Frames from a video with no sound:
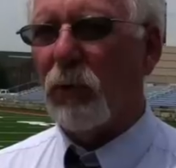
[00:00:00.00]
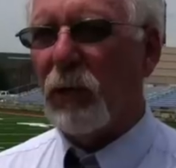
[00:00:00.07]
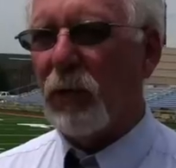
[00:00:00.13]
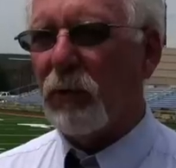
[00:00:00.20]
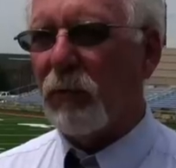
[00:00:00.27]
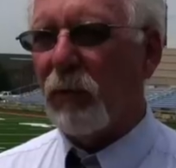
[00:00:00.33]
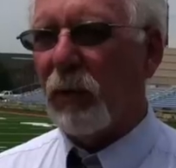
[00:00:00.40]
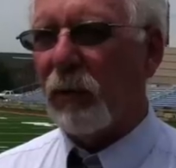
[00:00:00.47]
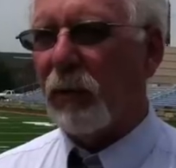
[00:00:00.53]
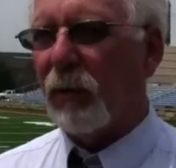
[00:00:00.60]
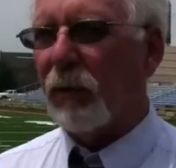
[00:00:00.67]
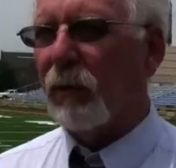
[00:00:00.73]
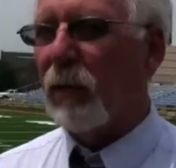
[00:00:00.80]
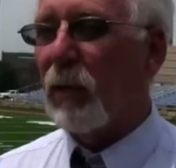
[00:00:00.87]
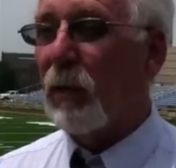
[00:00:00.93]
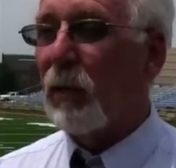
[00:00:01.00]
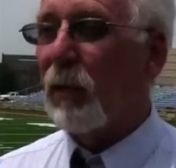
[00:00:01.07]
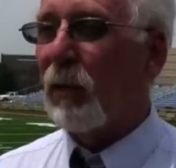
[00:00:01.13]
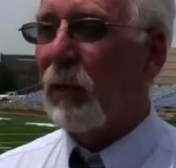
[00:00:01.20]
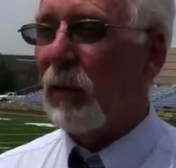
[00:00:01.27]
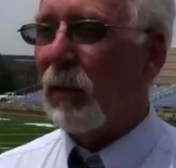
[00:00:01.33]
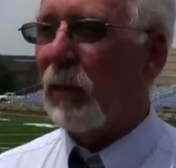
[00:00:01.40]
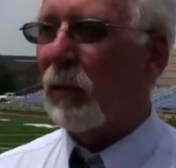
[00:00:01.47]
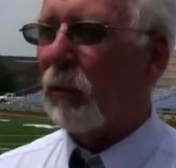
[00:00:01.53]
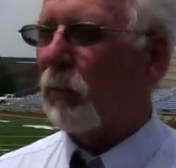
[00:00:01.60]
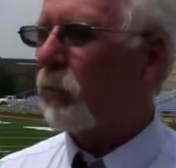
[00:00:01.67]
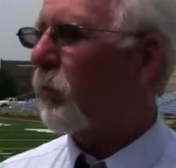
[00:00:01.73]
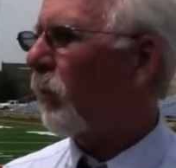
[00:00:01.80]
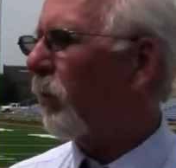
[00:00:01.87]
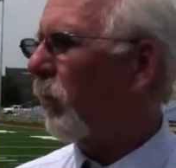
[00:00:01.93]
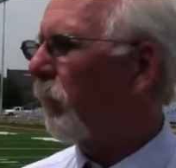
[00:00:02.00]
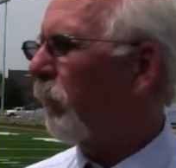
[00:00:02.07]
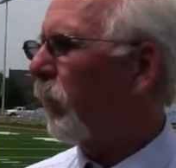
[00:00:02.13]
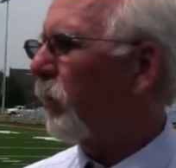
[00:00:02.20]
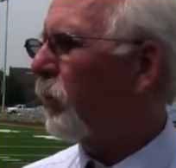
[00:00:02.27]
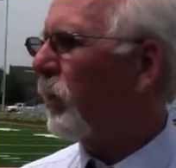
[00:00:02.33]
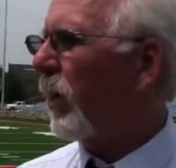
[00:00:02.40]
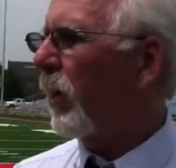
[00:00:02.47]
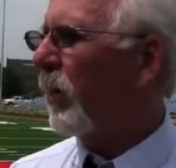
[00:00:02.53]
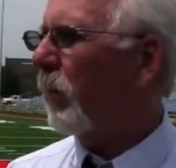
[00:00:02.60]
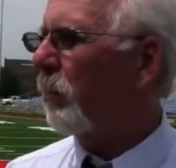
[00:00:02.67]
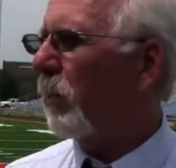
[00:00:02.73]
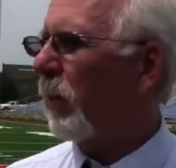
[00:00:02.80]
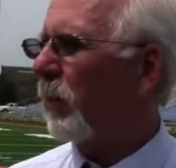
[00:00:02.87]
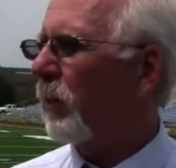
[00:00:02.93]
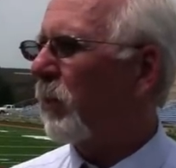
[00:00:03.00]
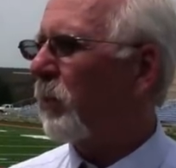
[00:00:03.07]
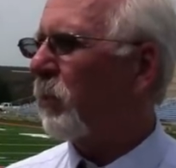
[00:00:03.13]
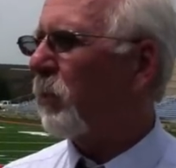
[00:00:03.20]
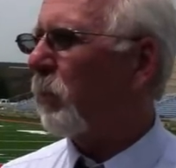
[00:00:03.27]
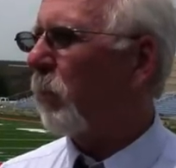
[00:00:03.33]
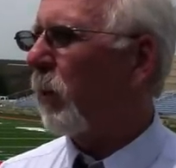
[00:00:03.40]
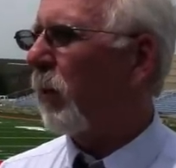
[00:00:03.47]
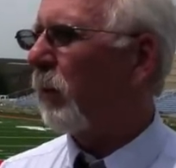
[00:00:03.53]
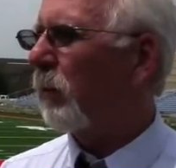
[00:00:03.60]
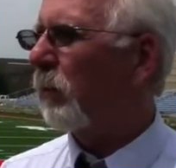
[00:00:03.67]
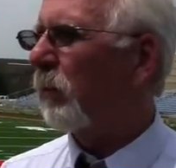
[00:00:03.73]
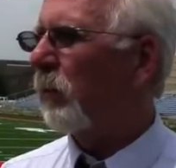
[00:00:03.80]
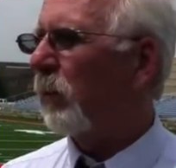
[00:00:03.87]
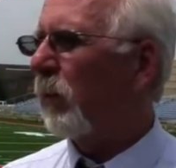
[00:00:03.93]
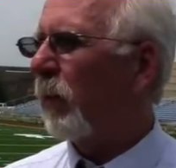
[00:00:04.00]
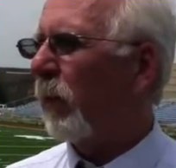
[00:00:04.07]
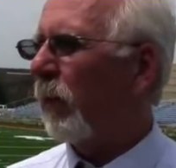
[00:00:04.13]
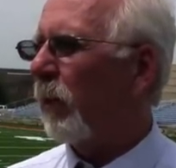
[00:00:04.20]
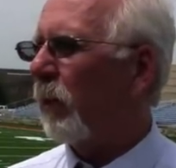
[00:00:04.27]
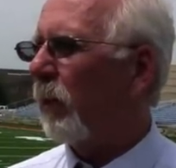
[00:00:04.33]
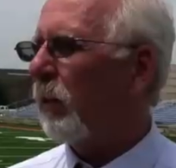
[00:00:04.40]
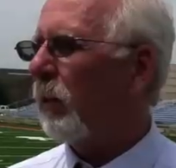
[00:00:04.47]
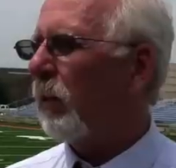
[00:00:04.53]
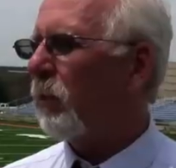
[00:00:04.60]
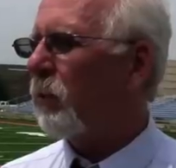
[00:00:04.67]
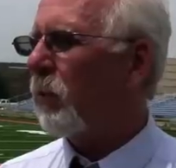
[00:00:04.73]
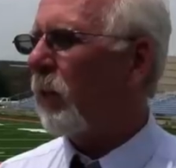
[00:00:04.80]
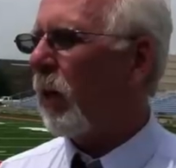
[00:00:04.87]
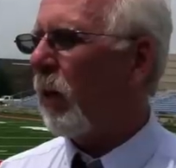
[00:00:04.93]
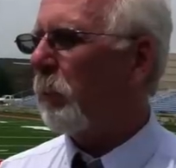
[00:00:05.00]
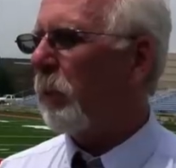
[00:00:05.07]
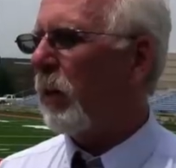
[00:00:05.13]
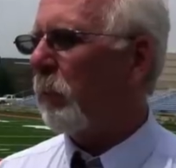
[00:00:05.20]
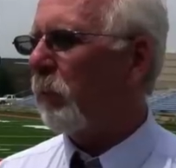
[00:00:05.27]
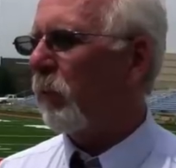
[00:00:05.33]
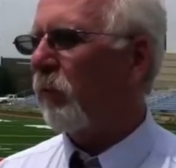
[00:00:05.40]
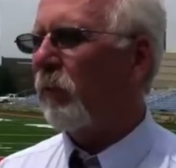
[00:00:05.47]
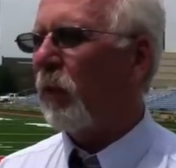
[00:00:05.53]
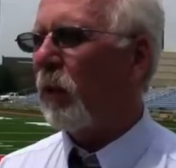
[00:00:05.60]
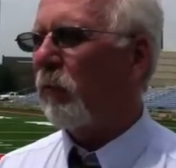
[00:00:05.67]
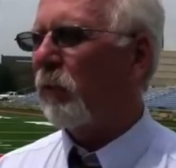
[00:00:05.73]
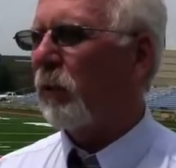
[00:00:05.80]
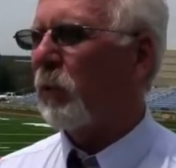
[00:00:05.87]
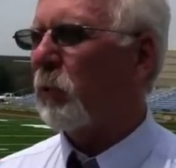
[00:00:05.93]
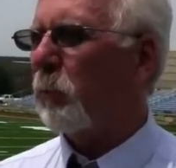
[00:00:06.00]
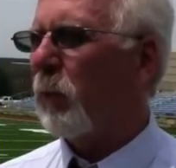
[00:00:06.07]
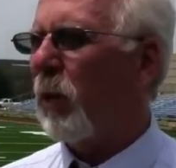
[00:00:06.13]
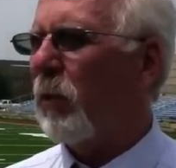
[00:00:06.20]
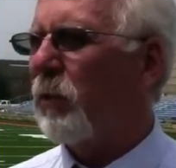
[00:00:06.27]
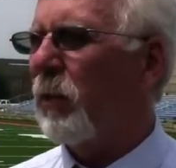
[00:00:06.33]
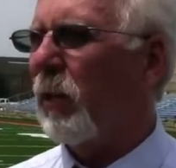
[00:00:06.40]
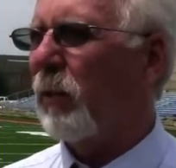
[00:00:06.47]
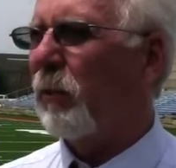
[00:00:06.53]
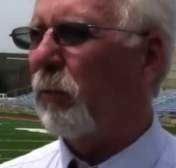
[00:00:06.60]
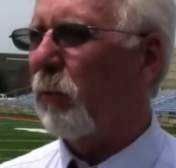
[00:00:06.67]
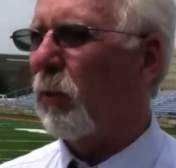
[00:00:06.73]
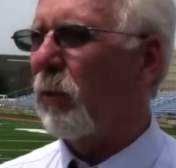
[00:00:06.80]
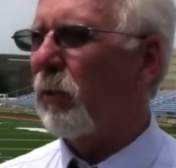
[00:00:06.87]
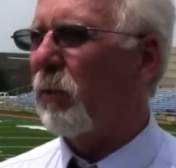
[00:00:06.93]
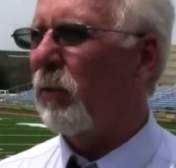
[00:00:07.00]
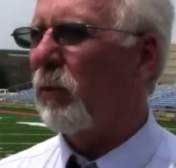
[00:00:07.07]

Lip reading: district, and, you know, certainly for a stadium like this as well. And there's a lot of people involved in this project who are,